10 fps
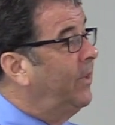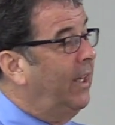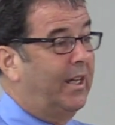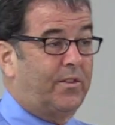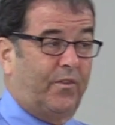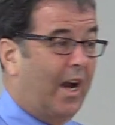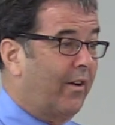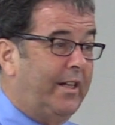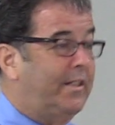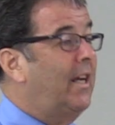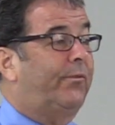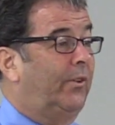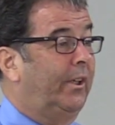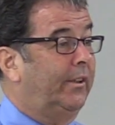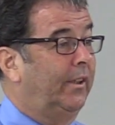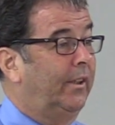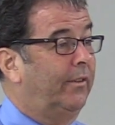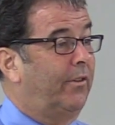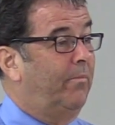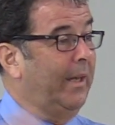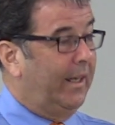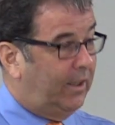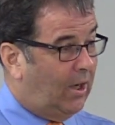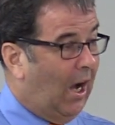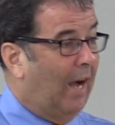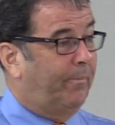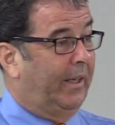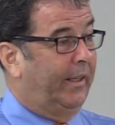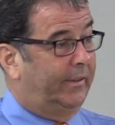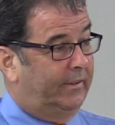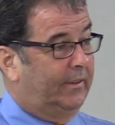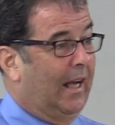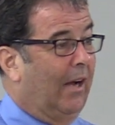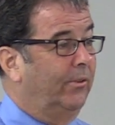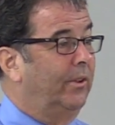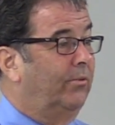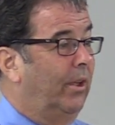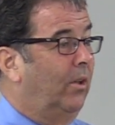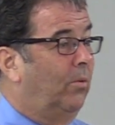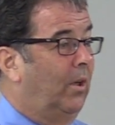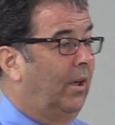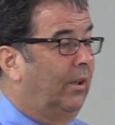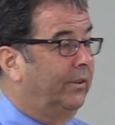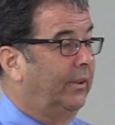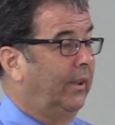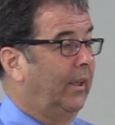is very different from being competent out in the real world.